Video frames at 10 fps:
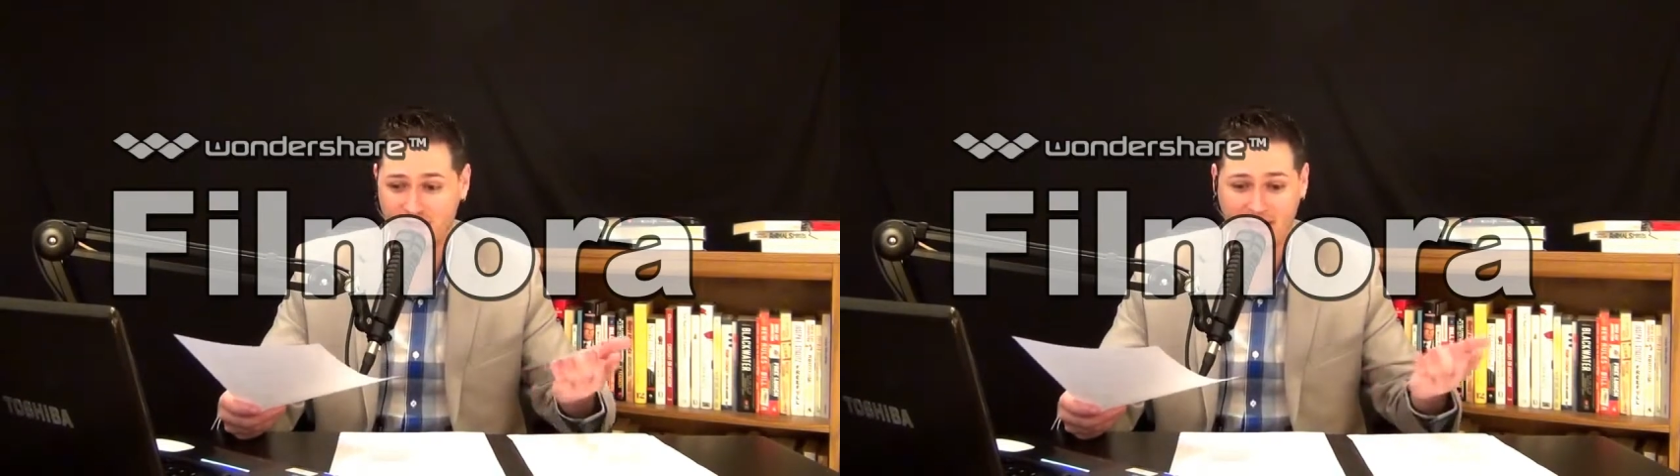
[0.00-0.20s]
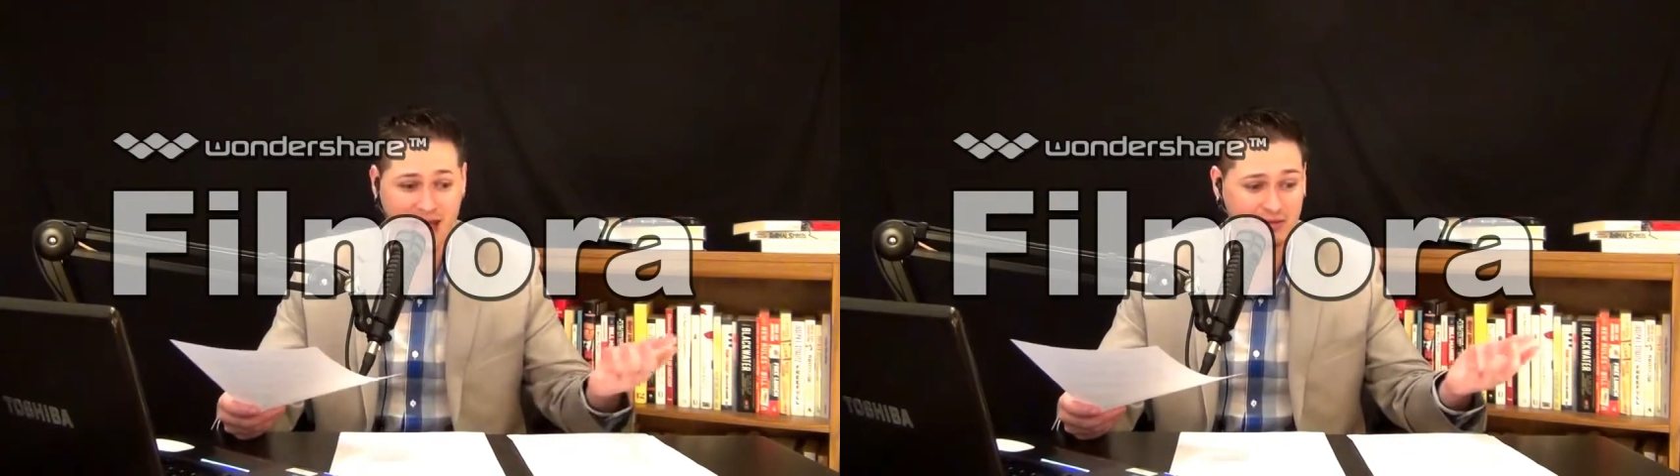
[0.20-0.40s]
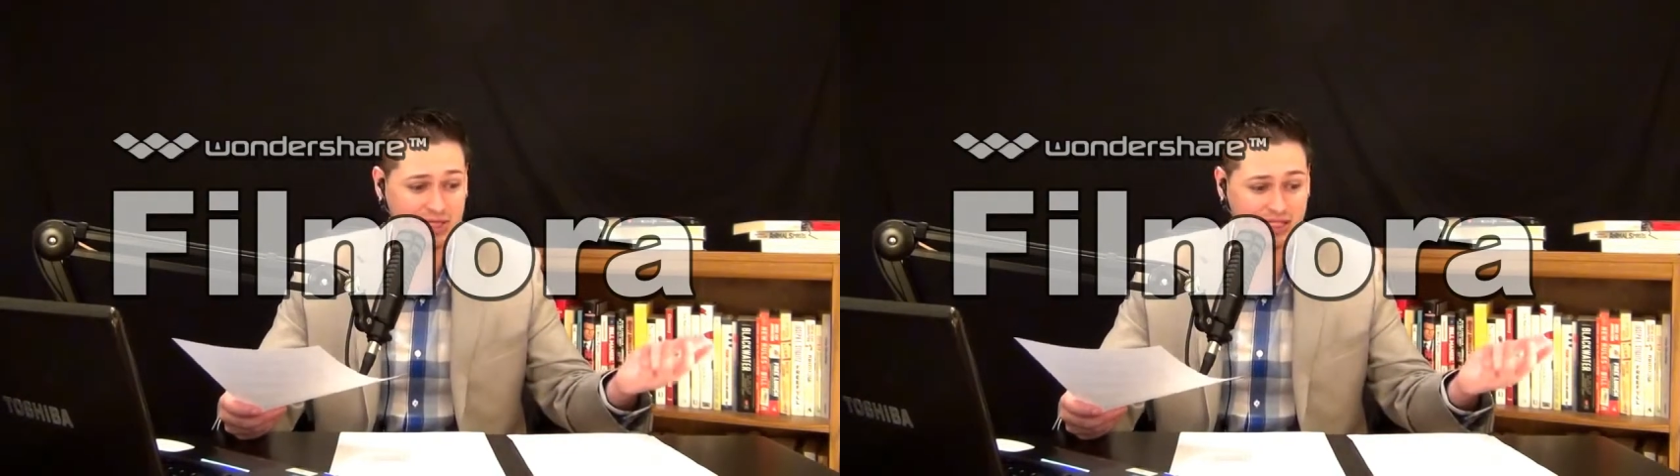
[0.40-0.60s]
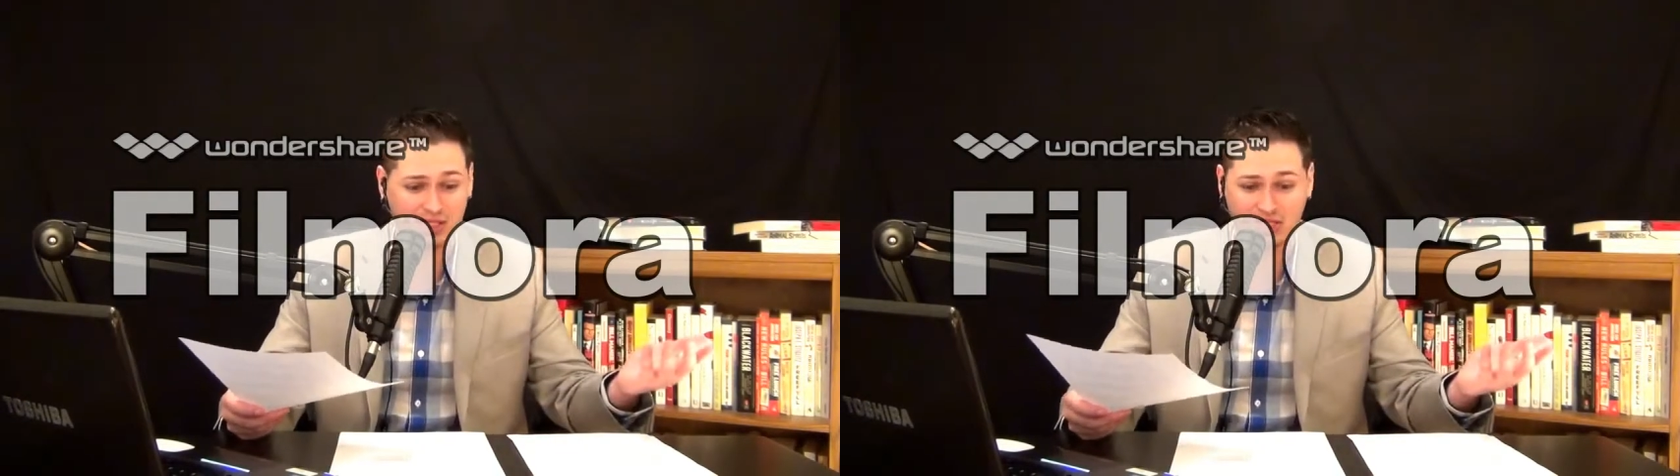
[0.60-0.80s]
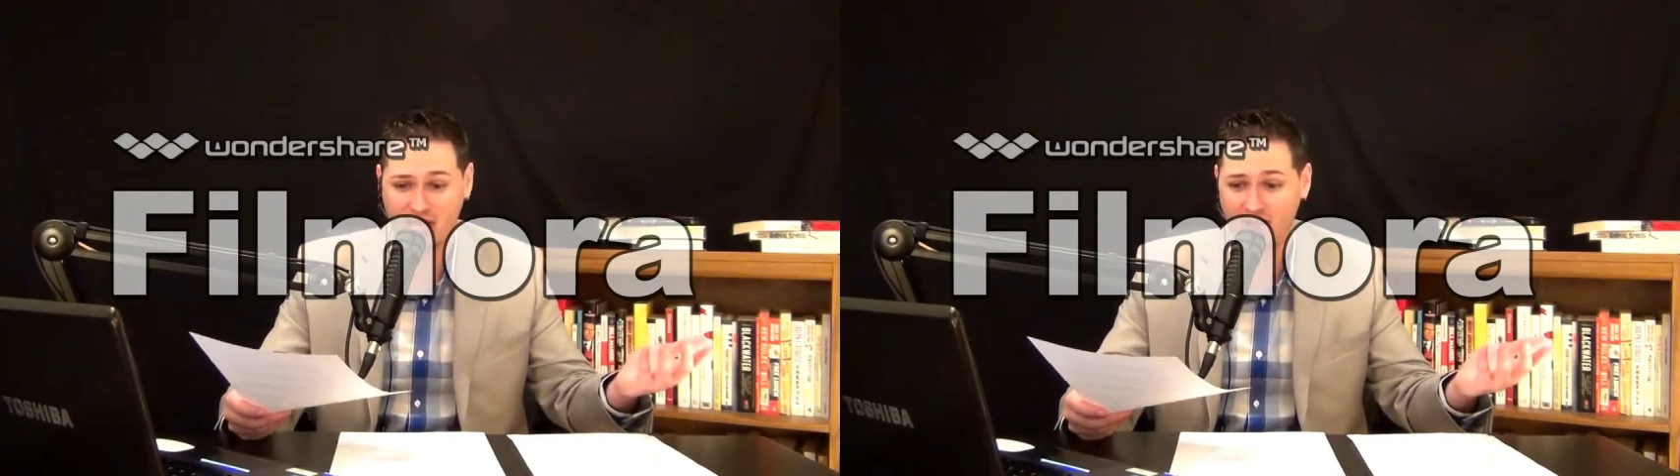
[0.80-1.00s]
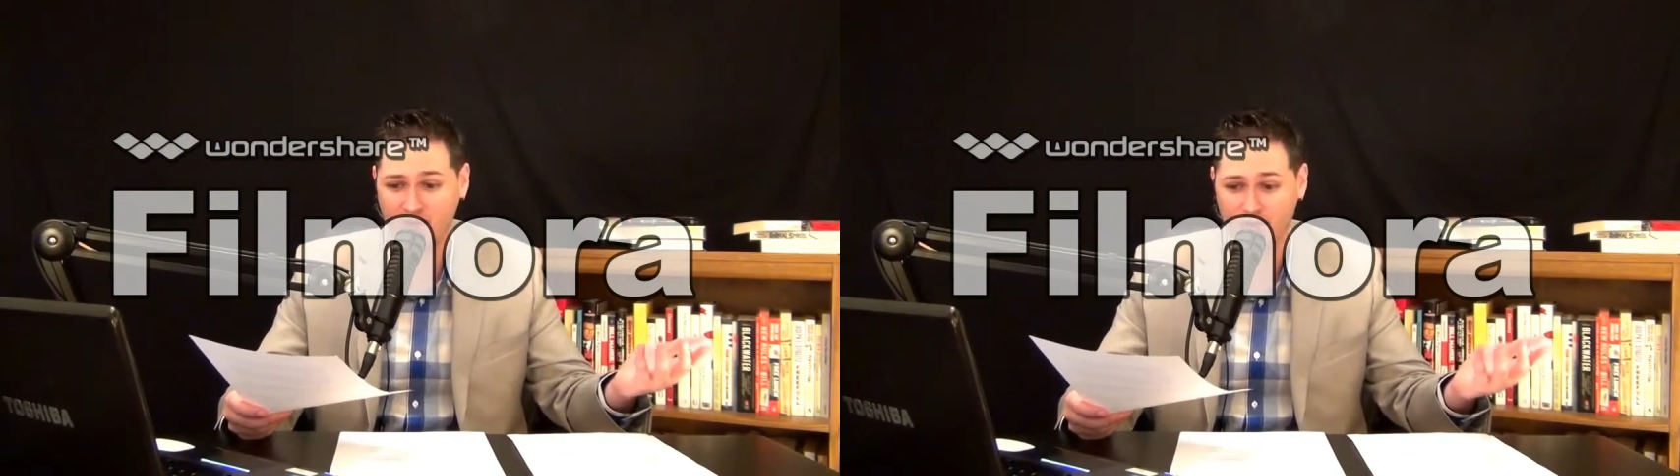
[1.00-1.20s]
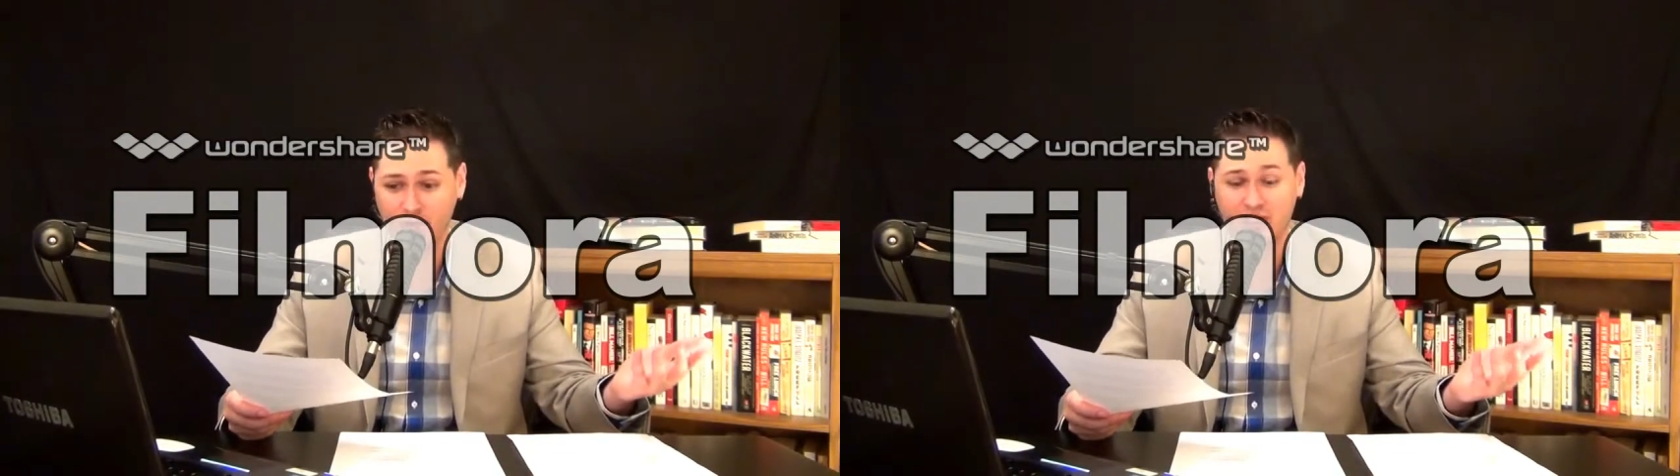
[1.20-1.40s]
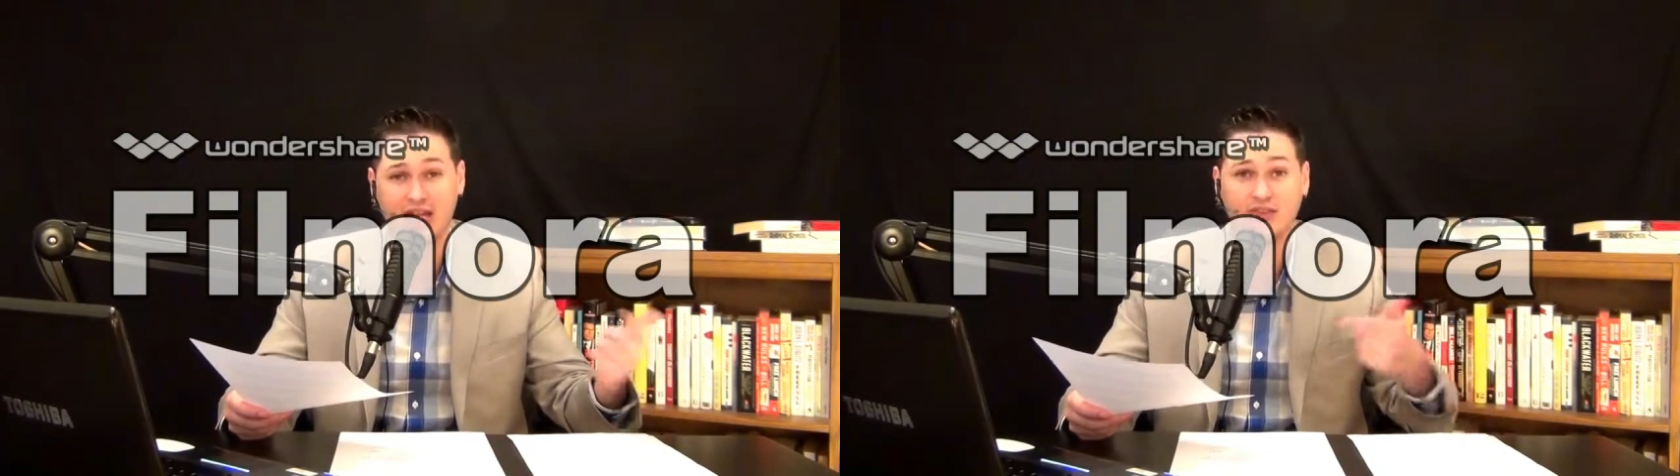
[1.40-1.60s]
academies I just gave you,
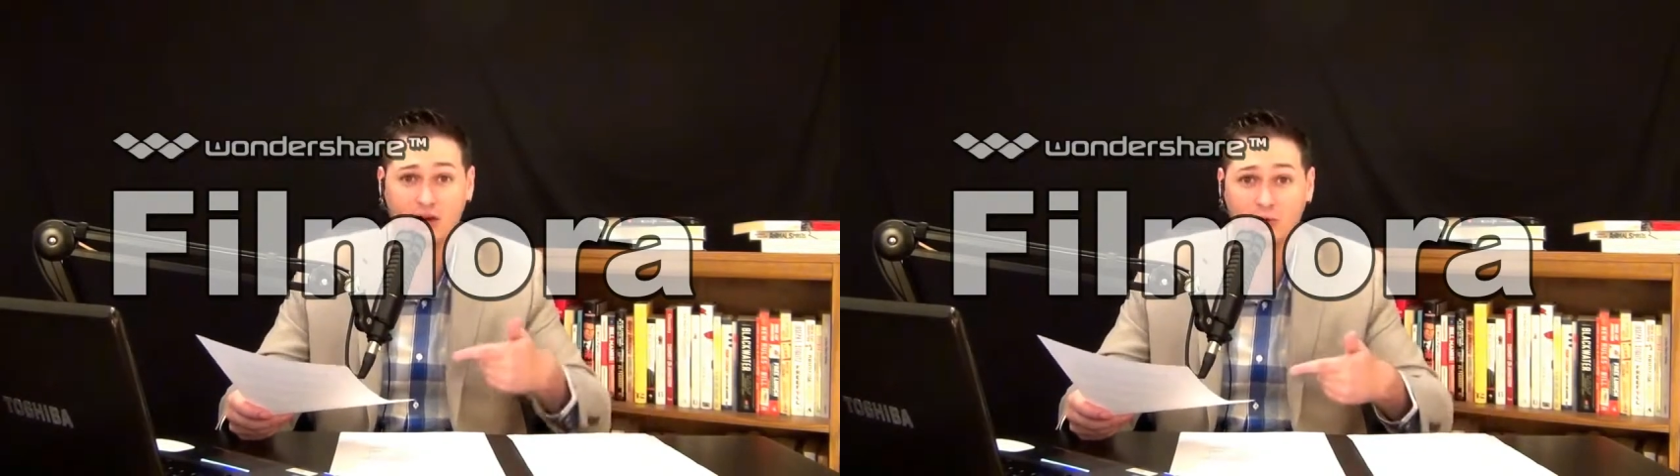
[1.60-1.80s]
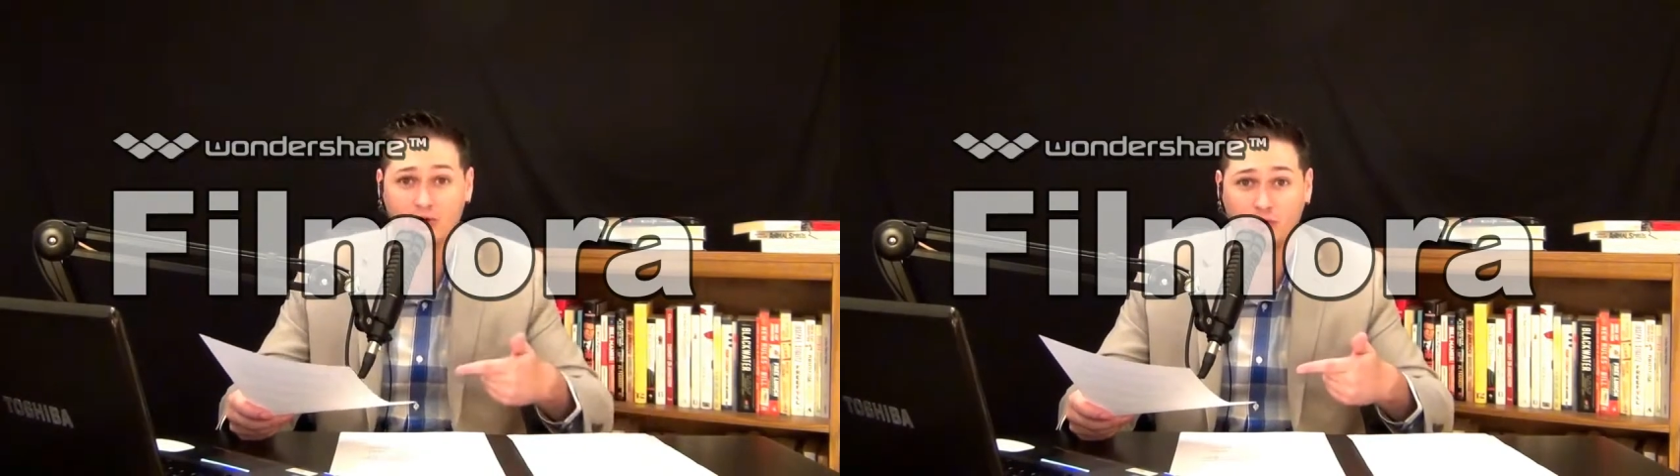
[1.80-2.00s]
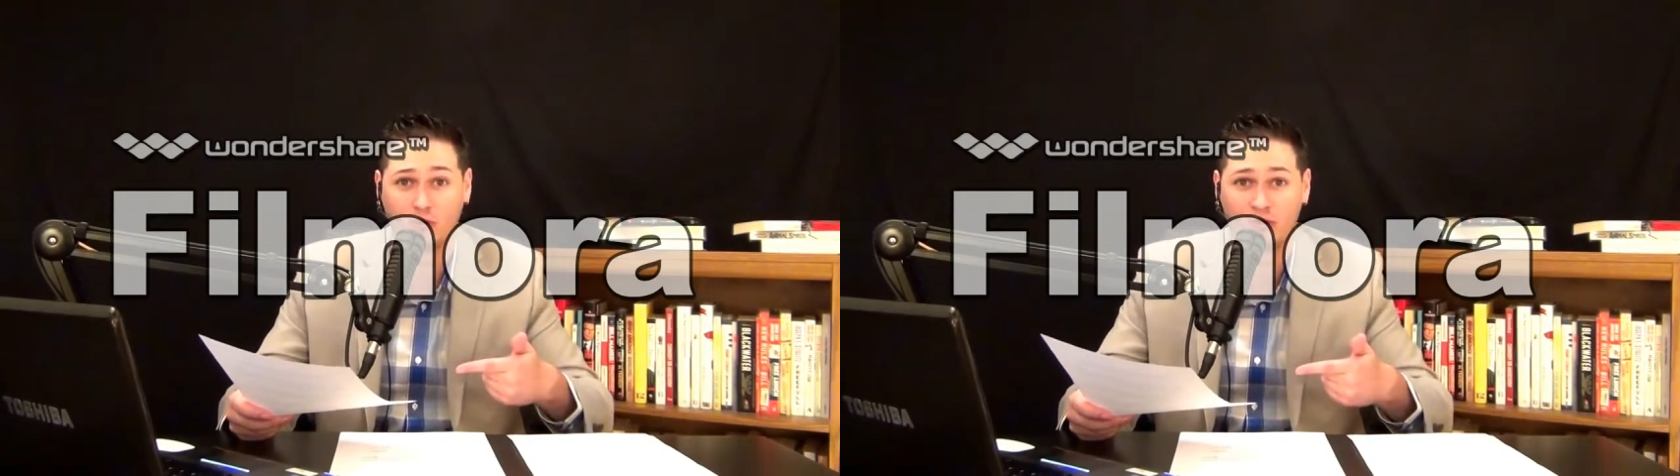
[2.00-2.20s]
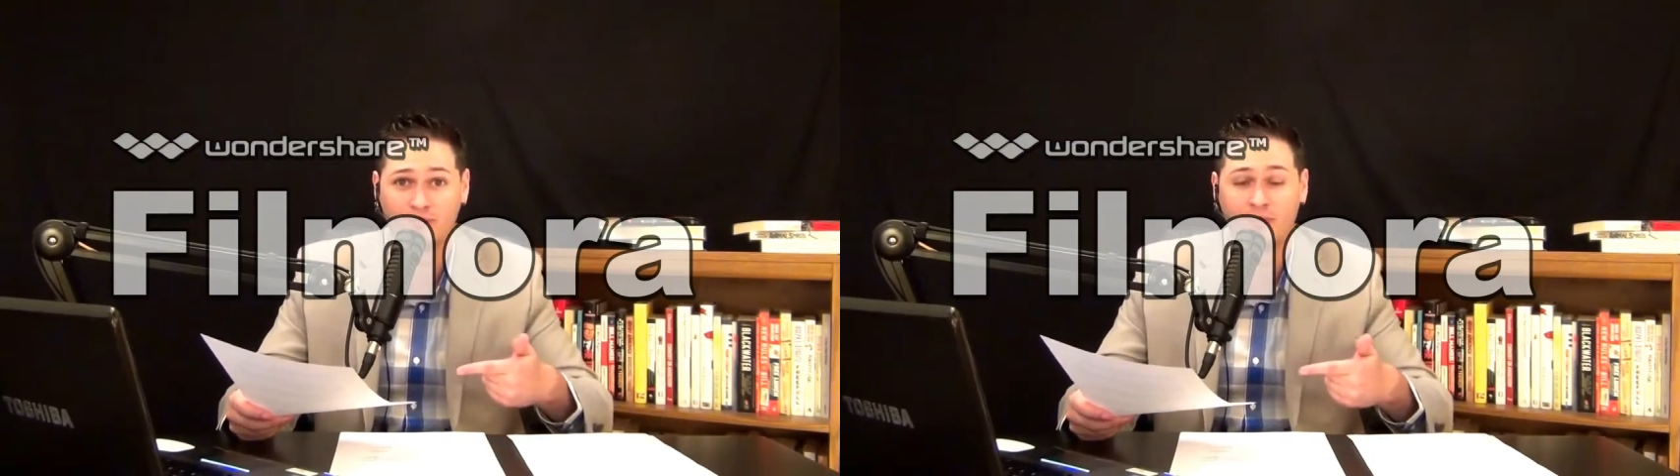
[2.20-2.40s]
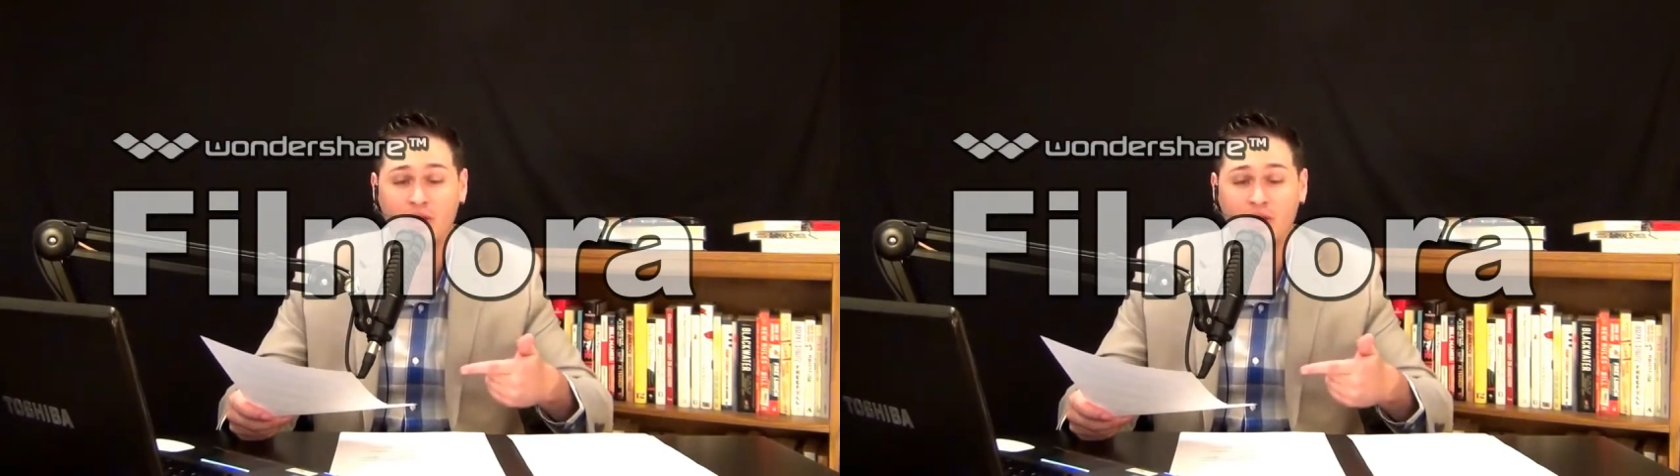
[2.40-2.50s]
take their word for it,